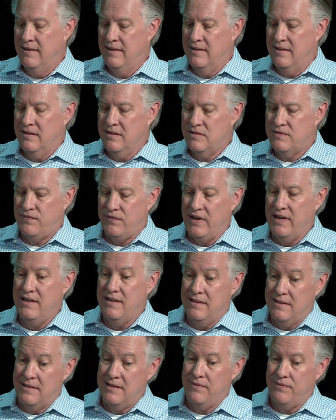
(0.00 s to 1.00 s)
Let's find
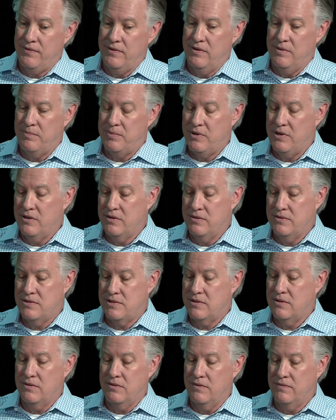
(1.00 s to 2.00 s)
a different approach.
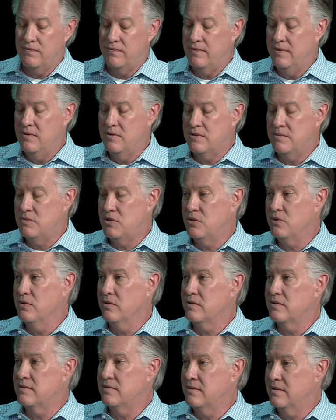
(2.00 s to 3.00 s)
So here's some tools.